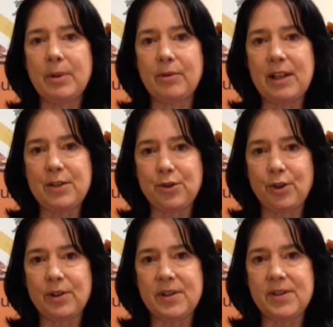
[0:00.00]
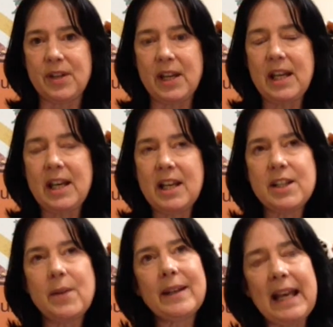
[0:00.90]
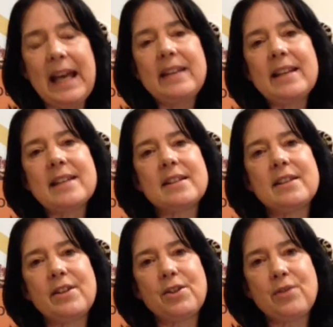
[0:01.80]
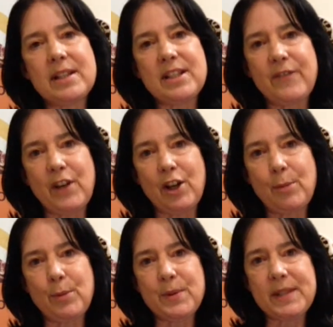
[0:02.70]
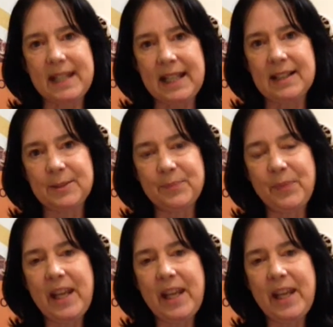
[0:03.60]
and restaurants. So again, that's another transferable skill,